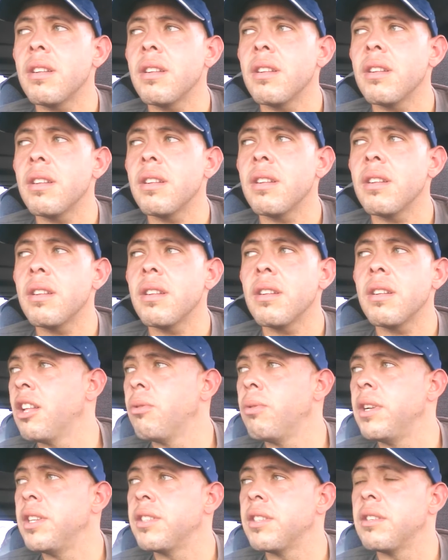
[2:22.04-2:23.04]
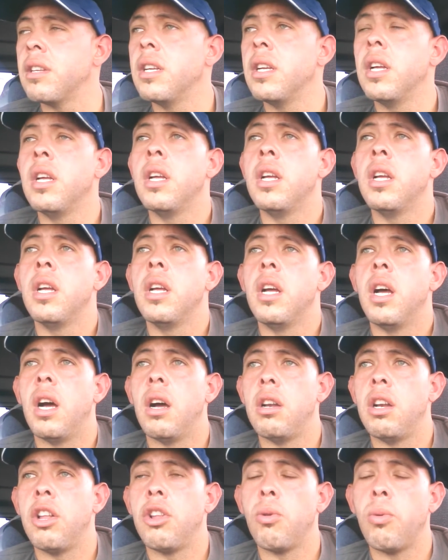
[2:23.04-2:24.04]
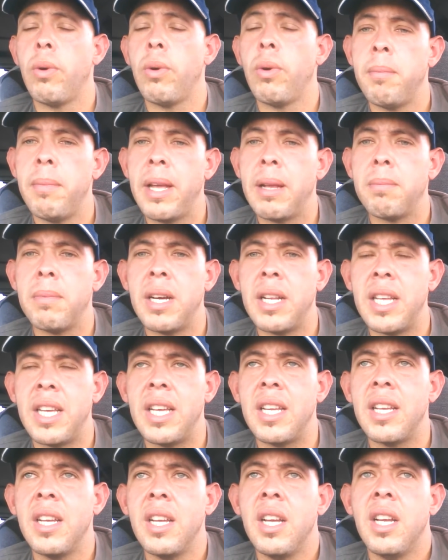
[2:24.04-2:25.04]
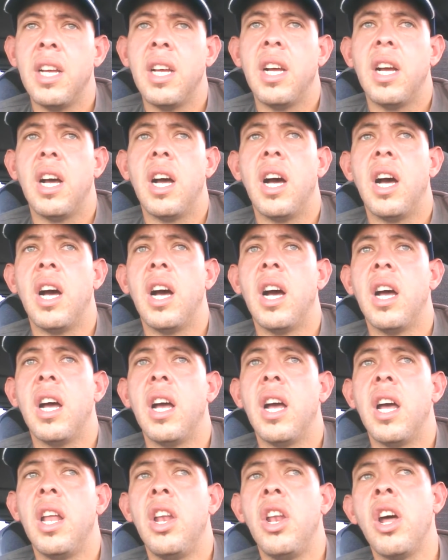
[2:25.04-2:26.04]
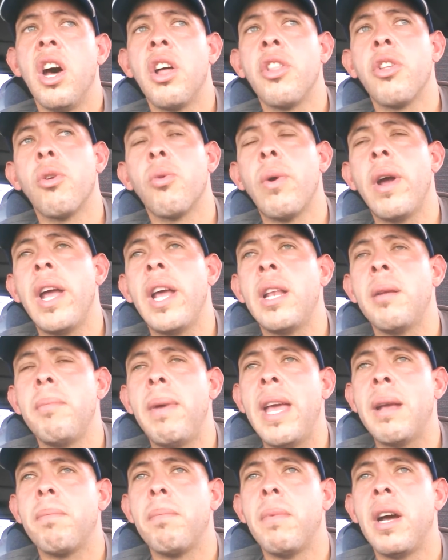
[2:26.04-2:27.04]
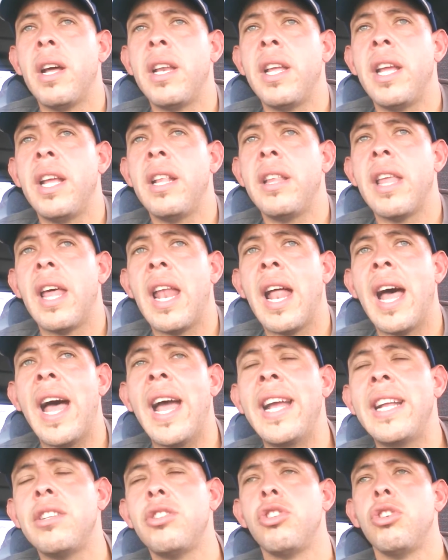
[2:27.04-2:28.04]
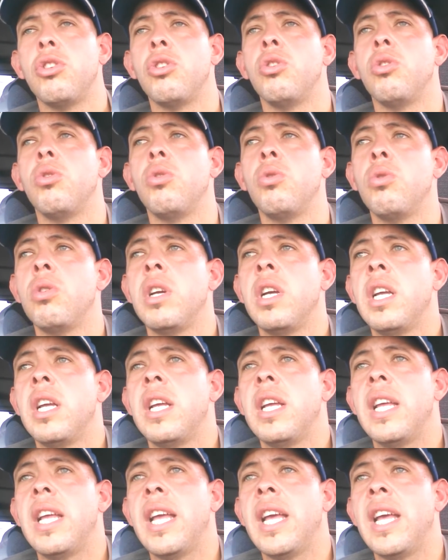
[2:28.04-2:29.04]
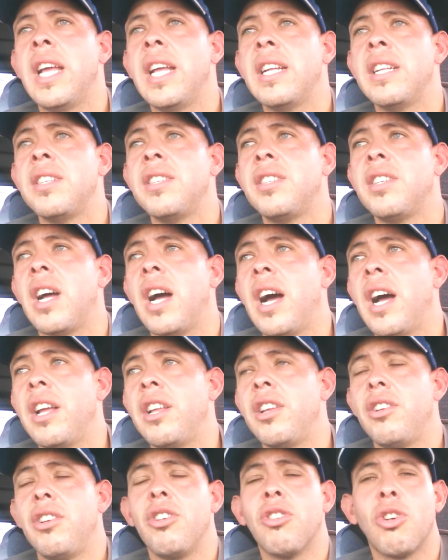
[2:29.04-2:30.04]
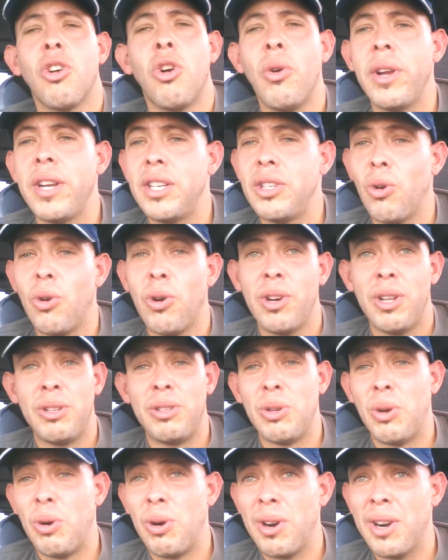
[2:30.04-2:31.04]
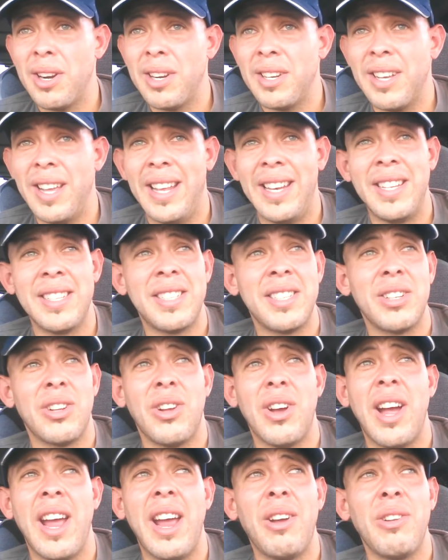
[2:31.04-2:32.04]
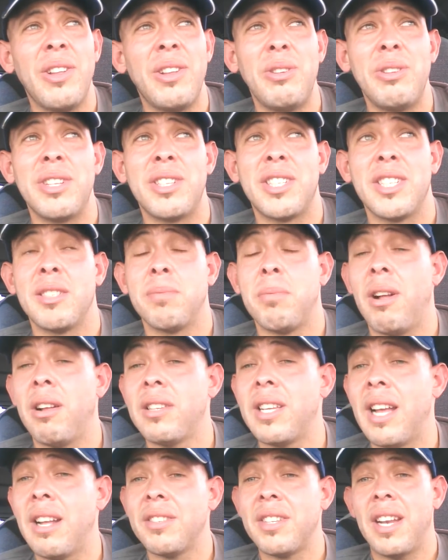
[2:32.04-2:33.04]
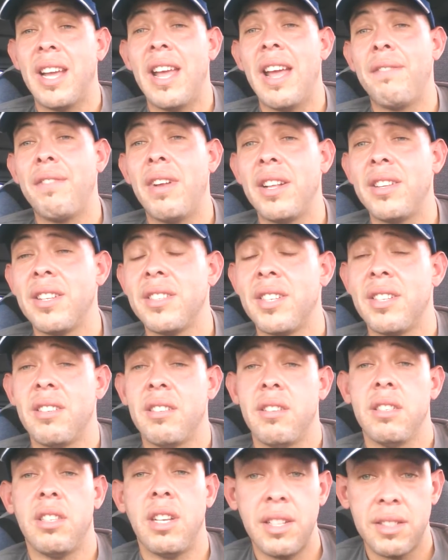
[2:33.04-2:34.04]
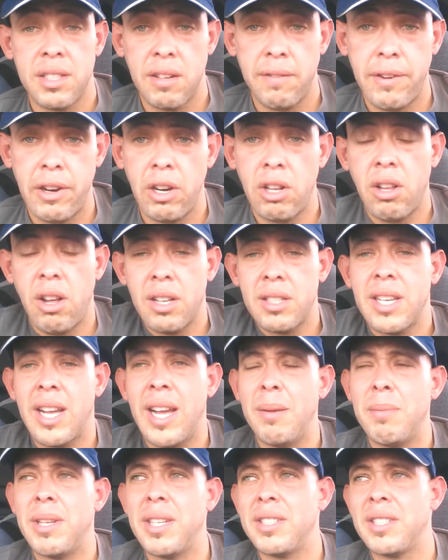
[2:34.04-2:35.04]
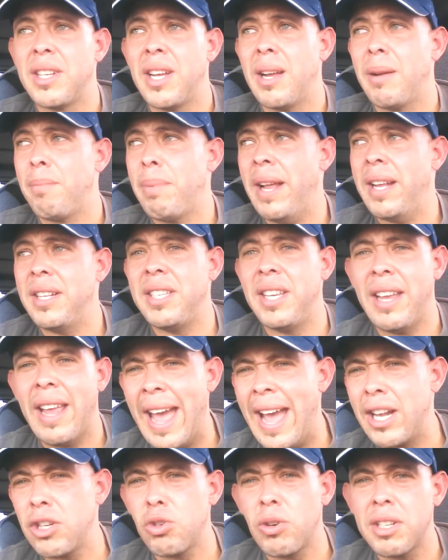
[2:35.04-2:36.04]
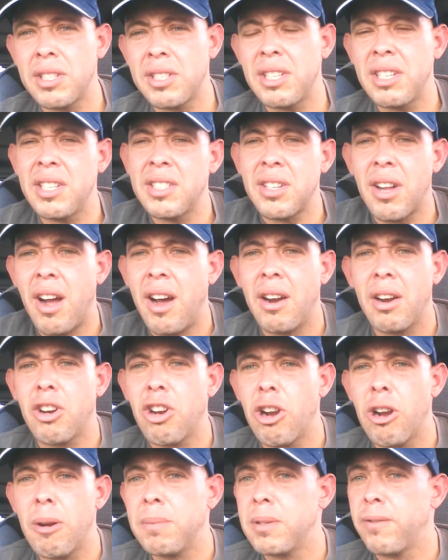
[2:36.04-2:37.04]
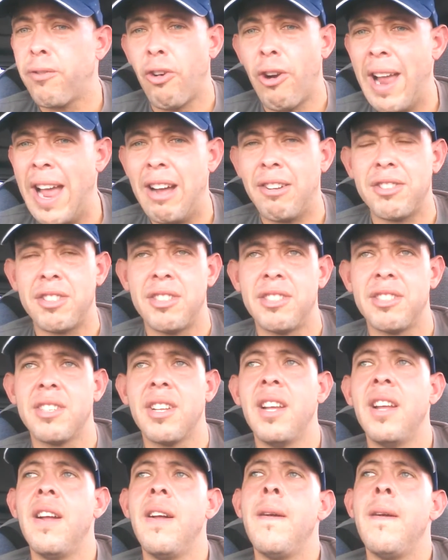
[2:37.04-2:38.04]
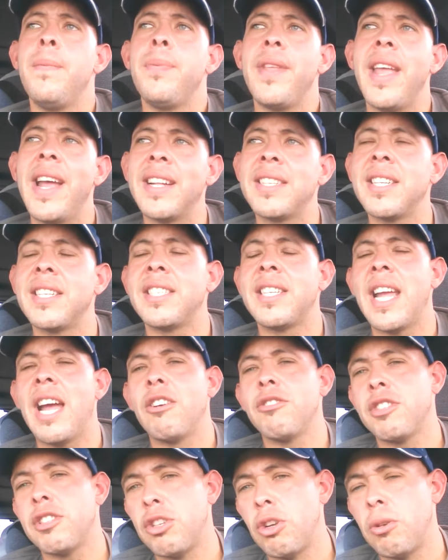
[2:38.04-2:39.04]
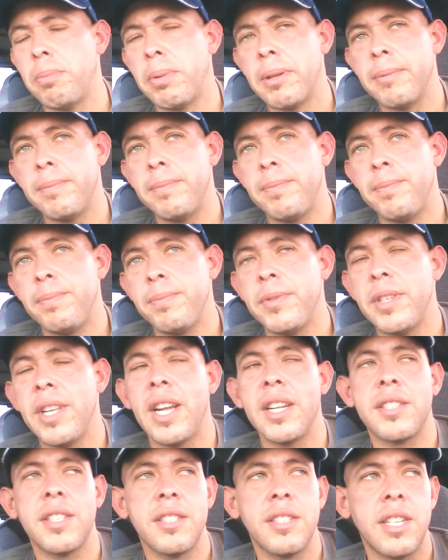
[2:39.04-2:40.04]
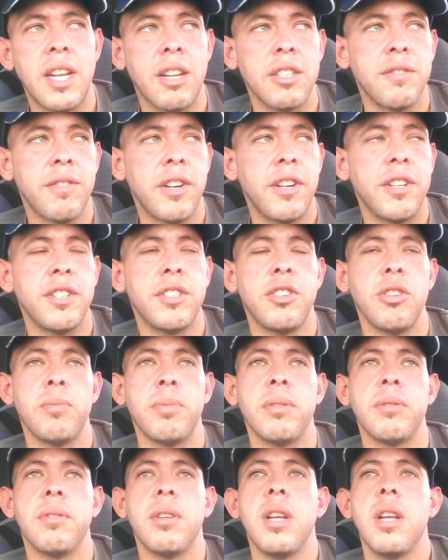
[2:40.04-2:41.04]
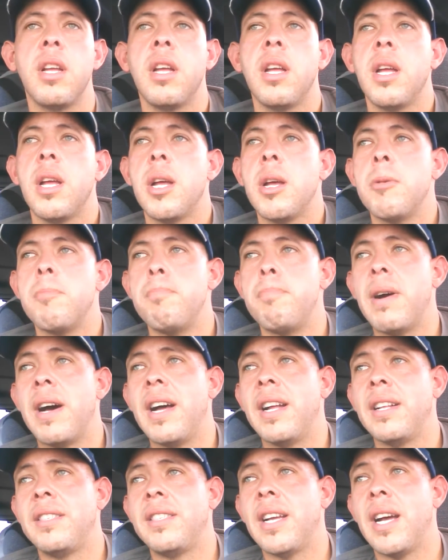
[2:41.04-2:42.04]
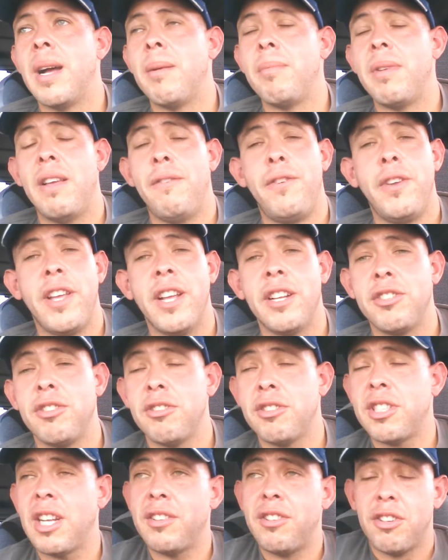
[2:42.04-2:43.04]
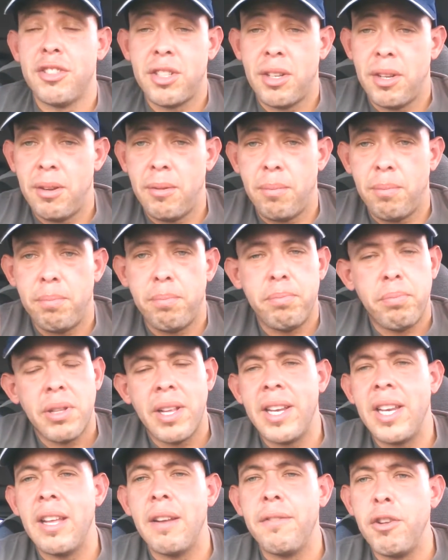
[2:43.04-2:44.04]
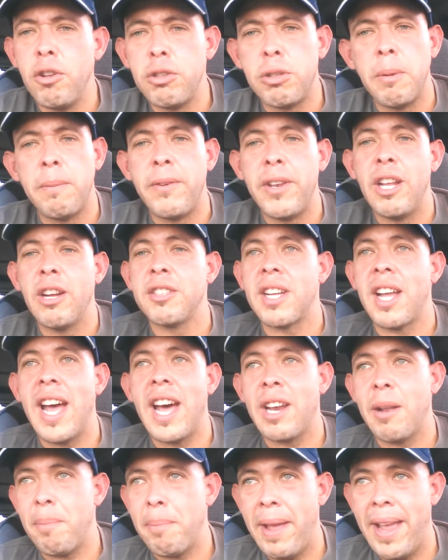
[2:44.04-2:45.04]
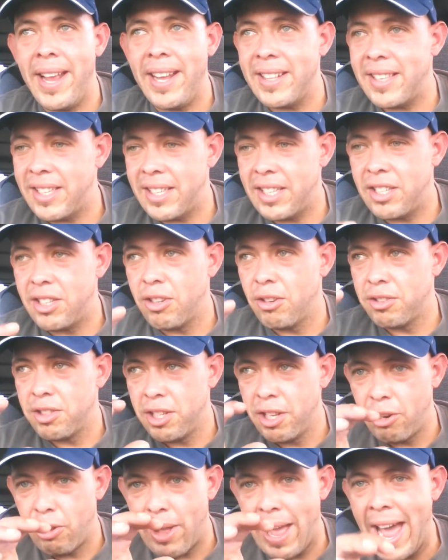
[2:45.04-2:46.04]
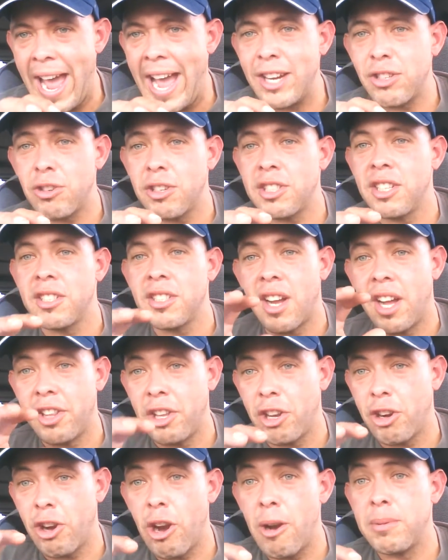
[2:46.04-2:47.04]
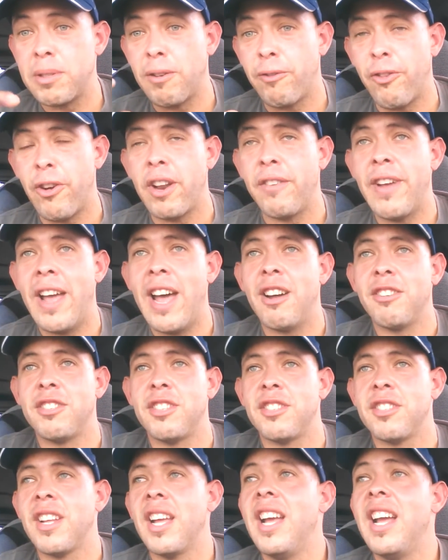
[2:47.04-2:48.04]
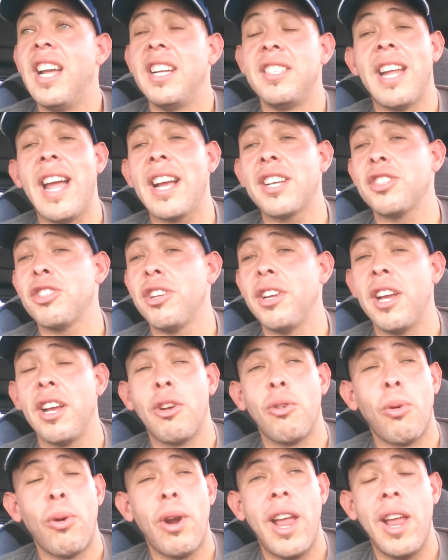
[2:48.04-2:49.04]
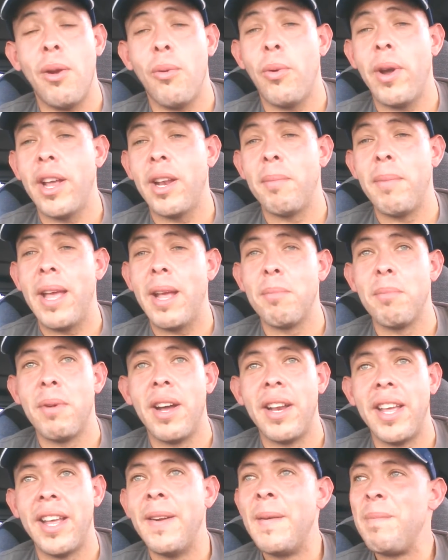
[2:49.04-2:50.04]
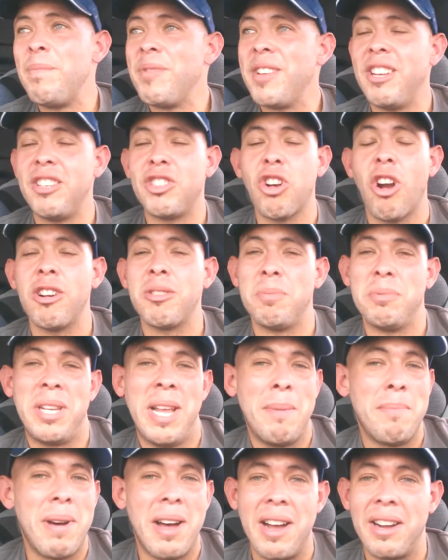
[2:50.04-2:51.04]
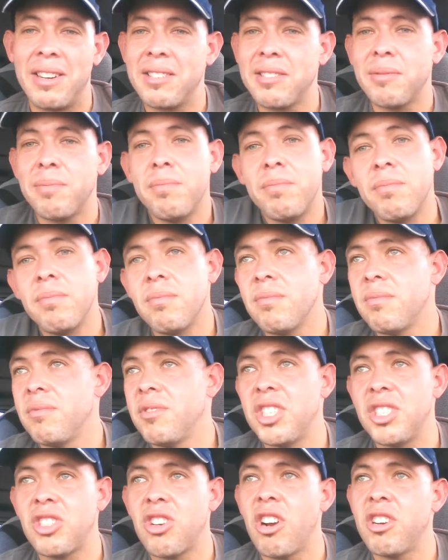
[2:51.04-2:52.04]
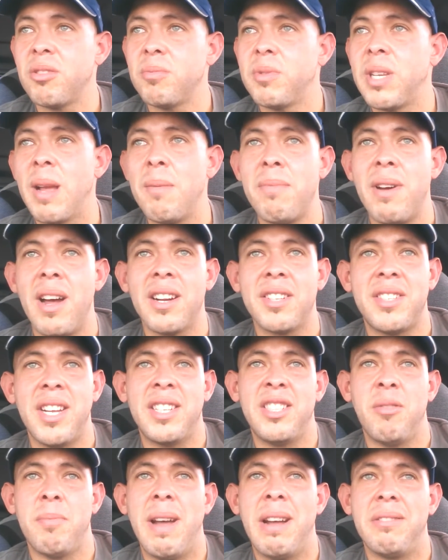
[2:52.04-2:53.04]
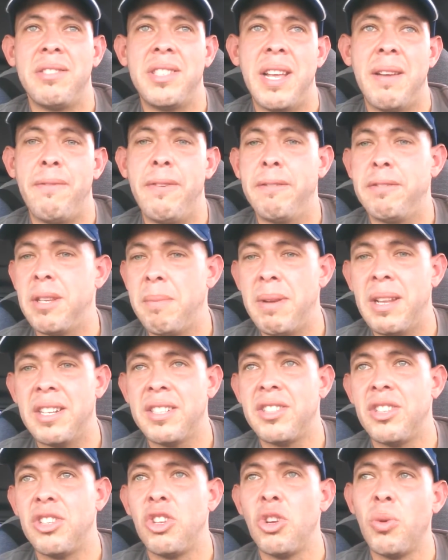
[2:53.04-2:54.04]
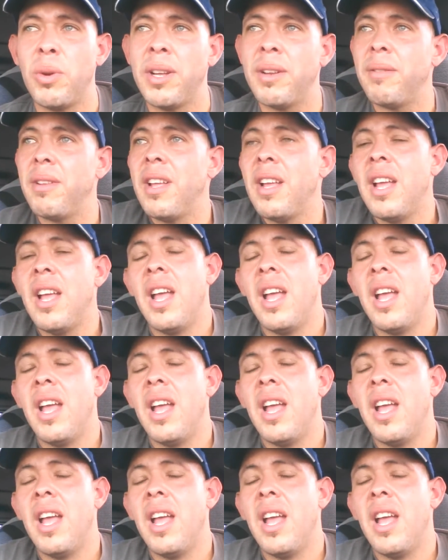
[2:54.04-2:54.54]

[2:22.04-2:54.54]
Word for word: So that's another reason, uh, another way to make money. Uh, another way to make money that I do is uh, you're going door to door, and this is all, I only do this in small towns, and I have not done this in a very long time. Is uh, painting addresses on curbs for houses. Yes, it sounds stupid. Yes, it sounds very stupid. But um, if you get yourself, there's a plenty of YouTube videos on how to paint those little addresses on the curbs in front of houses. It's actually a great way to make money. You charge them 10 bucks. Just charge them 10 bucks. Takes you about 10, 15 minutes to do it.